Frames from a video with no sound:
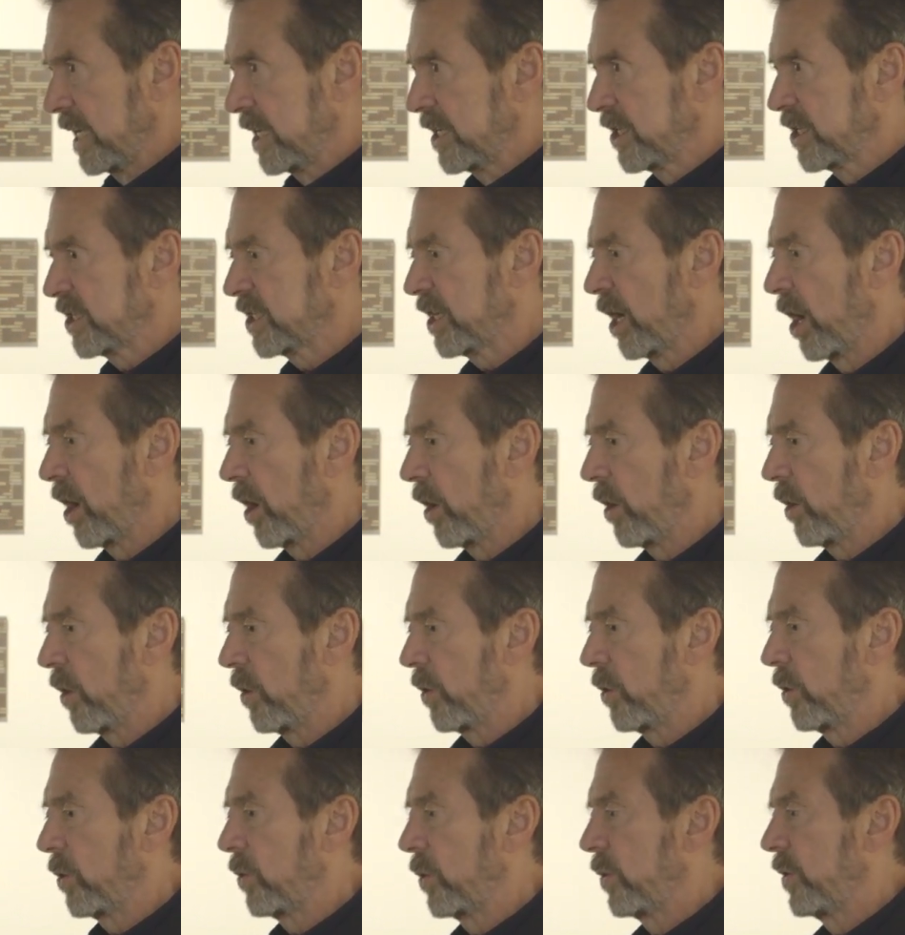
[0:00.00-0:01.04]

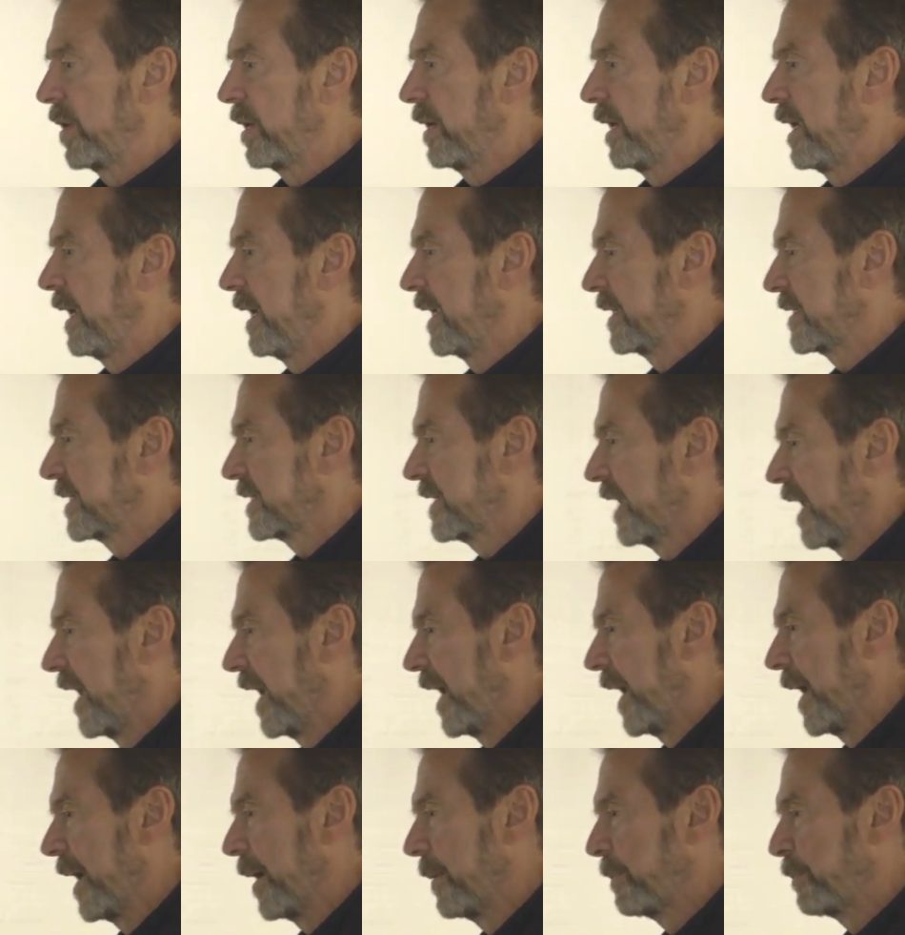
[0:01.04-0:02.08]
So it's
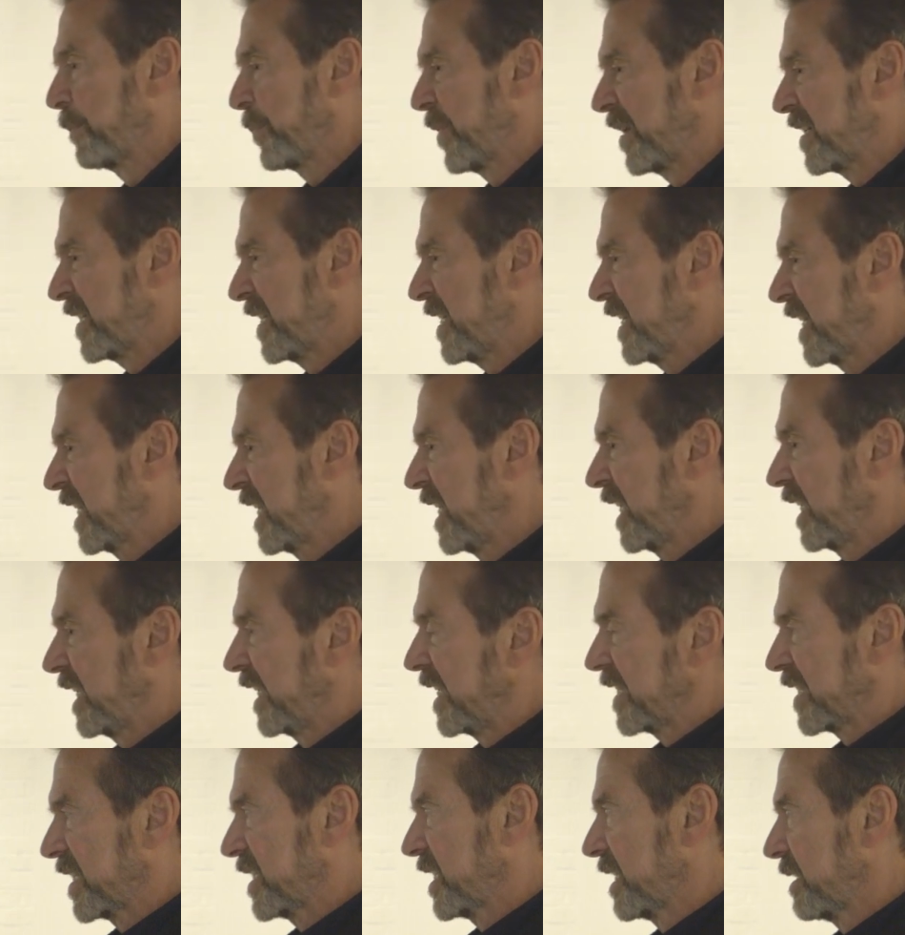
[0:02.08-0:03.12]
a
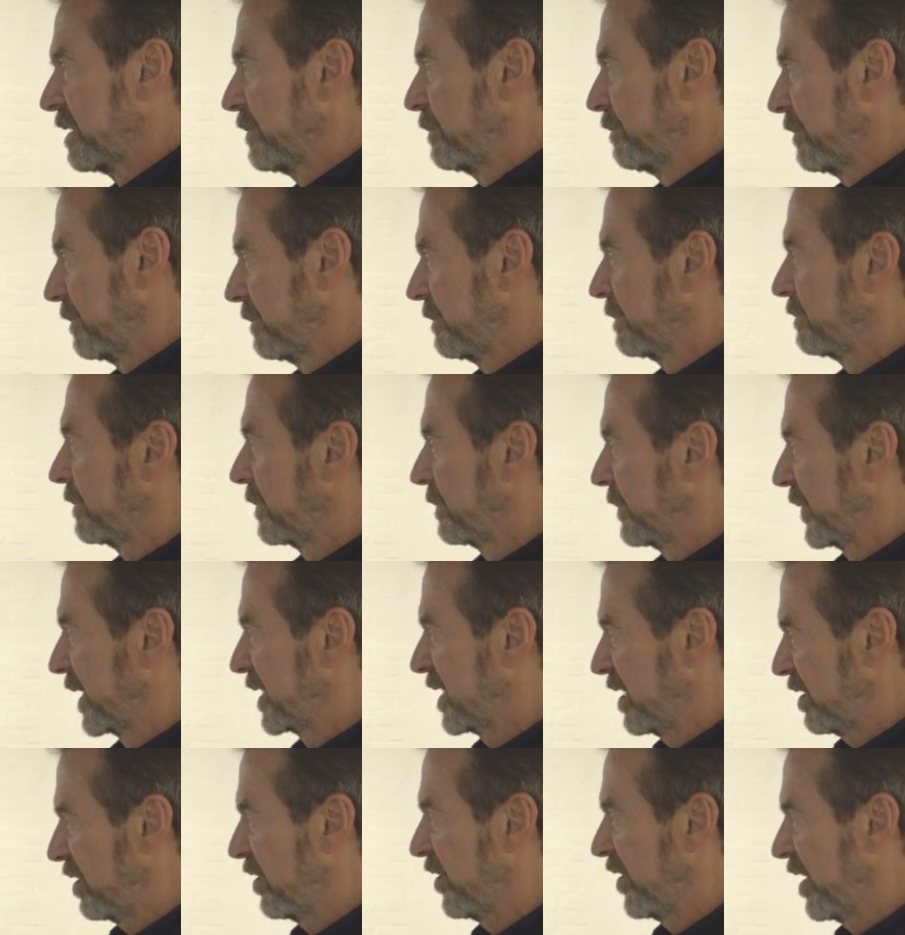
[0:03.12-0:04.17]
particulate
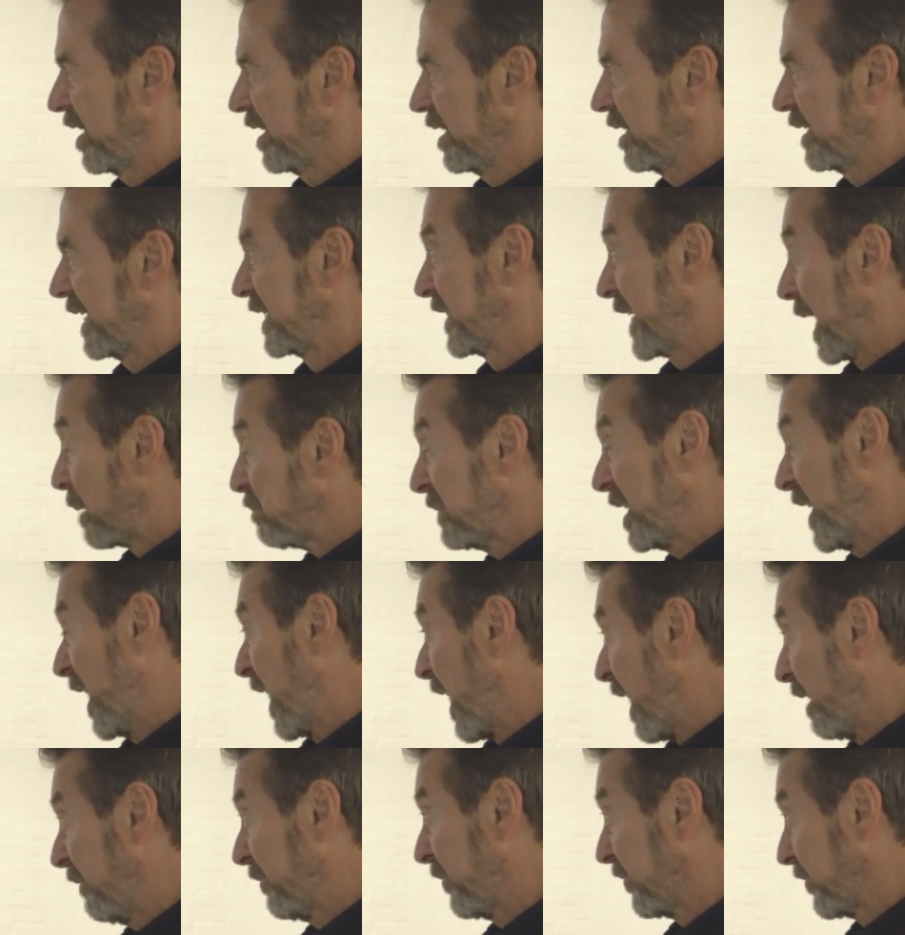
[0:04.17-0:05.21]
material, it's
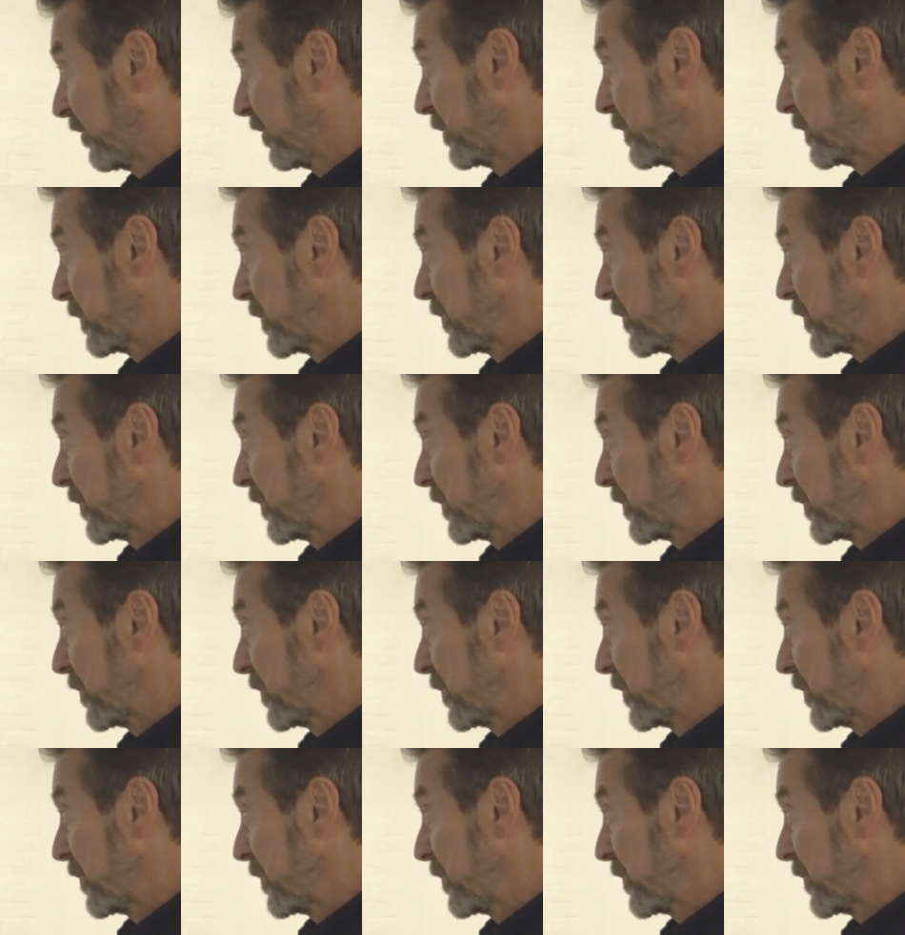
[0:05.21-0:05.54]
MDF,